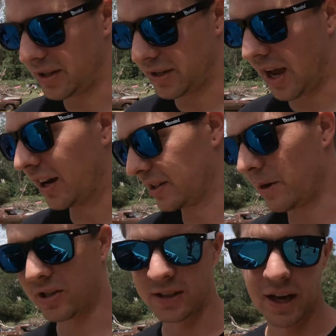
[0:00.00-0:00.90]

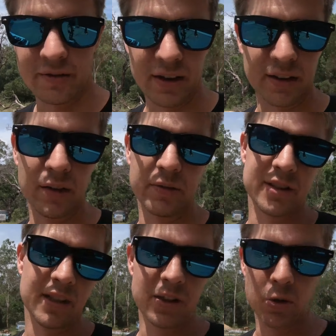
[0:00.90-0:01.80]
especially having
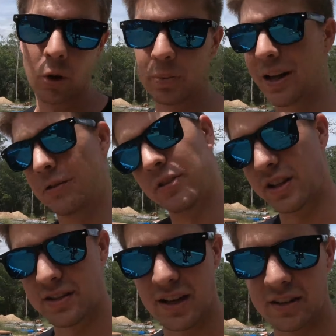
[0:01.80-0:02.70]
obviously the draw back through the
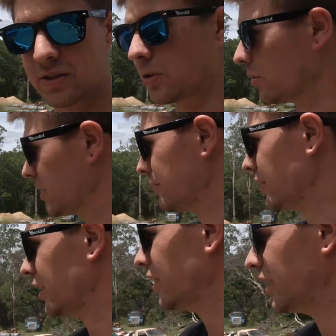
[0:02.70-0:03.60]
intake to draw a bit
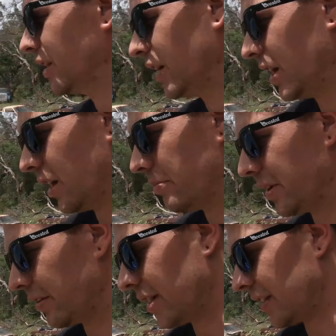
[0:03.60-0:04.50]

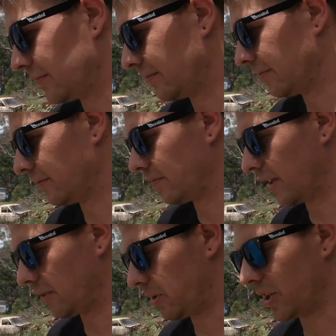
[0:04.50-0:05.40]
of that
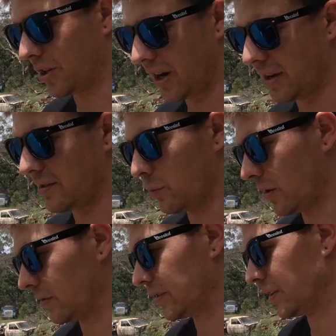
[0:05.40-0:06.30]
pressure out as
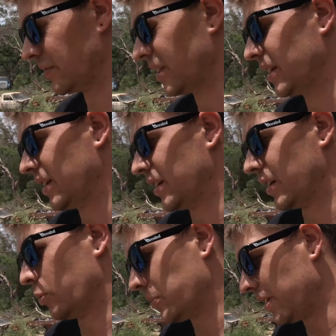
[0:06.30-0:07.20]
well. So
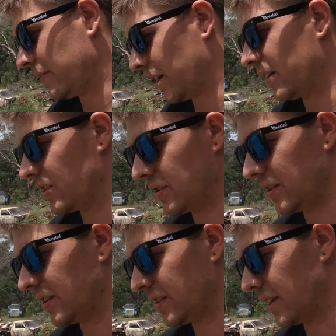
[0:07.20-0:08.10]
I would be very
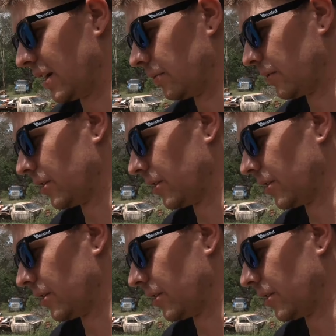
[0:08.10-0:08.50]
interested to see how it would go,